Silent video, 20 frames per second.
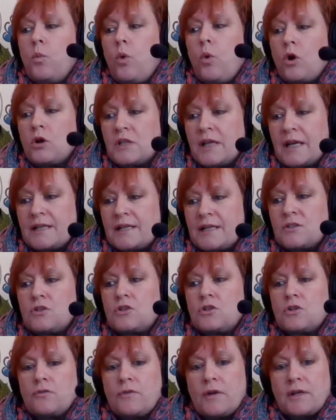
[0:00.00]
what
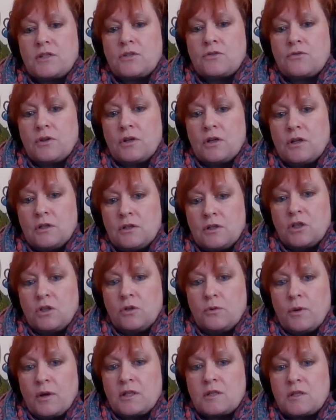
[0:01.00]
extraterrestrial
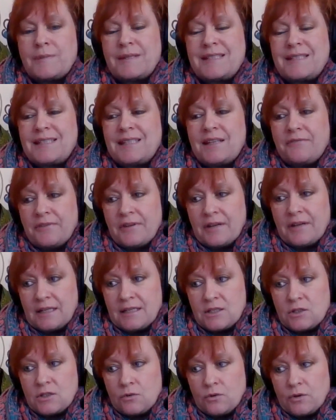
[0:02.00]
you are
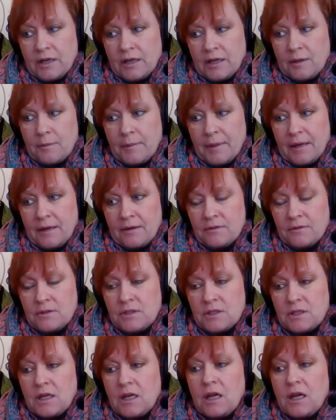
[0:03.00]
specifically talking about.